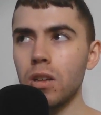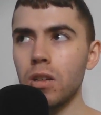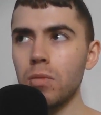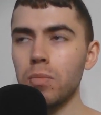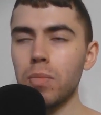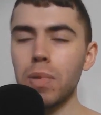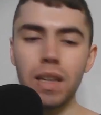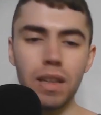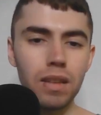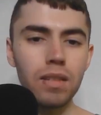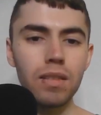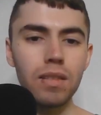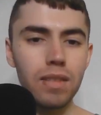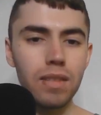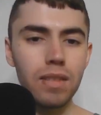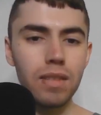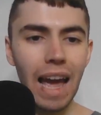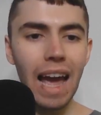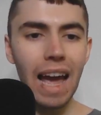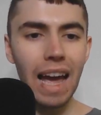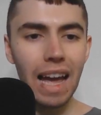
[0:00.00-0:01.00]
But
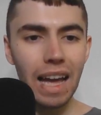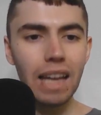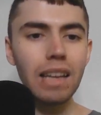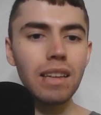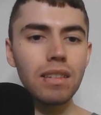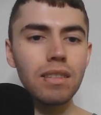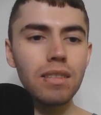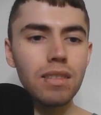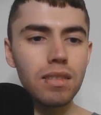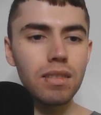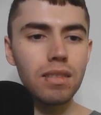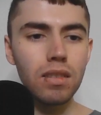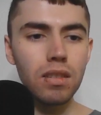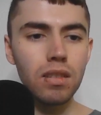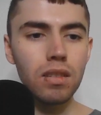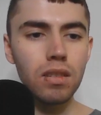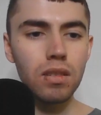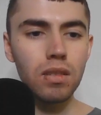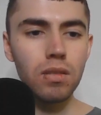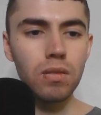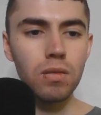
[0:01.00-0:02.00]
it's
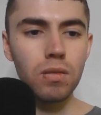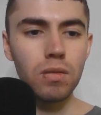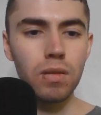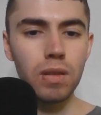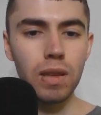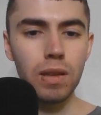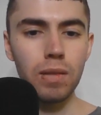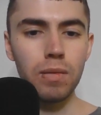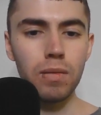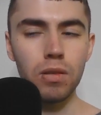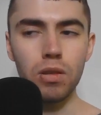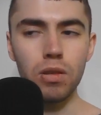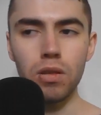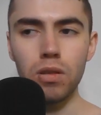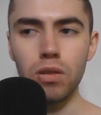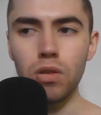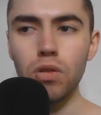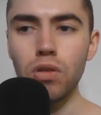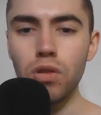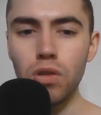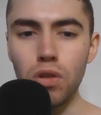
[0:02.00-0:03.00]
if
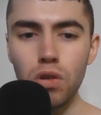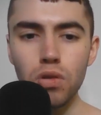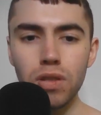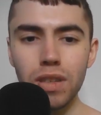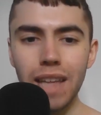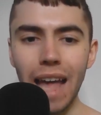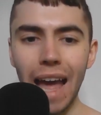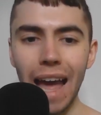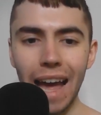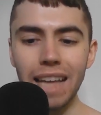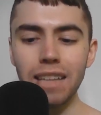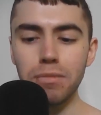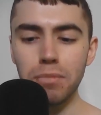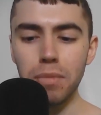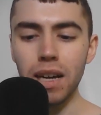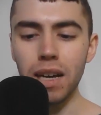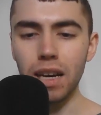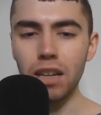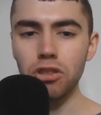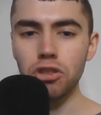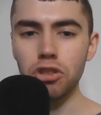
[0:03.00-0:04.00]
you use it as
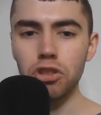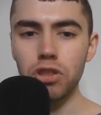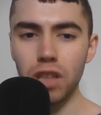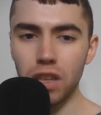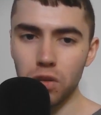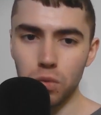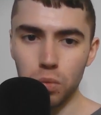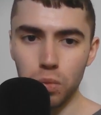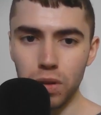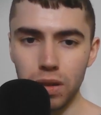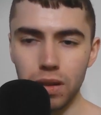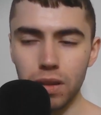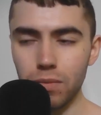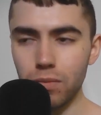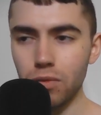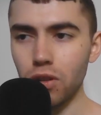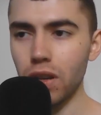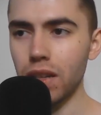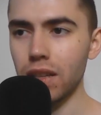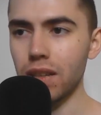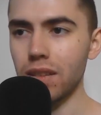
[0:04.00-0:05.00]
much, is what I'm
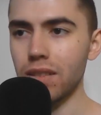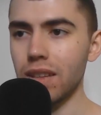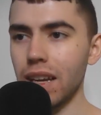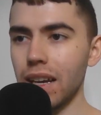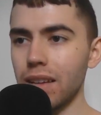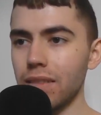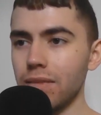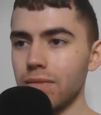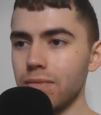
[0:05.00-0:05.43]
trying to say.